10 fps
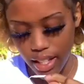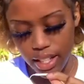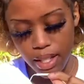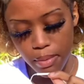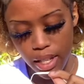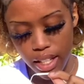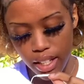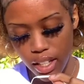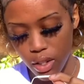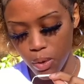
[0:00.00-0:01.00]
doesn't mean
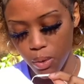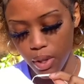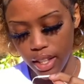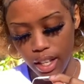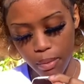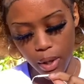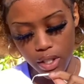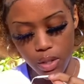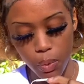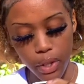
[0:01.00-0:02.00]
that you and that
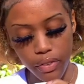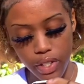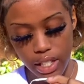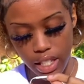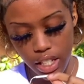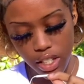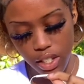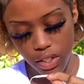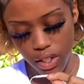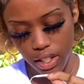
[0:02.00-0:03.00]
person will never see each
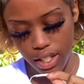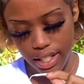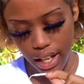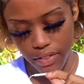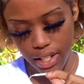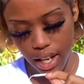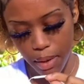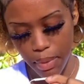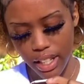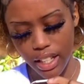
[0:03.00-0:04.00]
other in this lifetime,
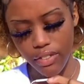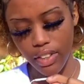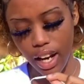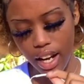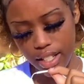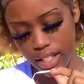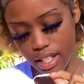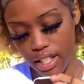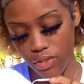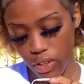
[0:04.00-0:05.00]
but that if God
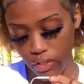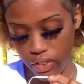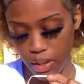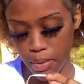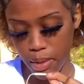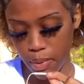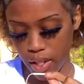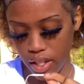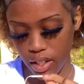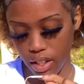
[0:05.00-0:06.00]
sees fit for them to be
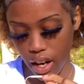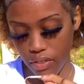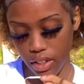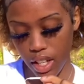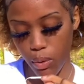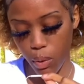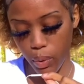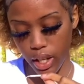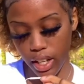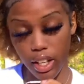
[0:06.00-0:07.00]
in your life, then He will
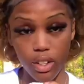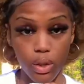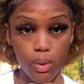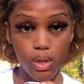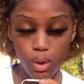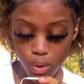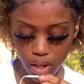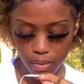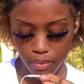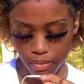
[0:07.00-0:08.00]
reconnect you to
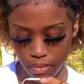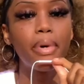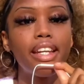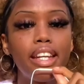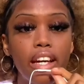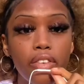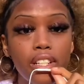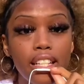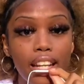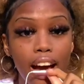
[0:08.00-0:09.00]
them. But never
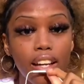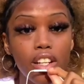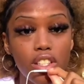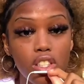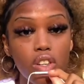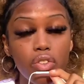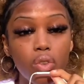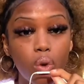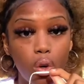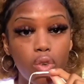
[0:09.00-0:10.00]
deny yourself
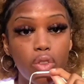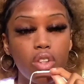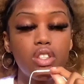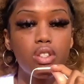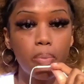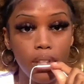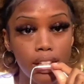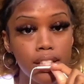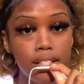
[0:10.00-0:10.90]
growth to please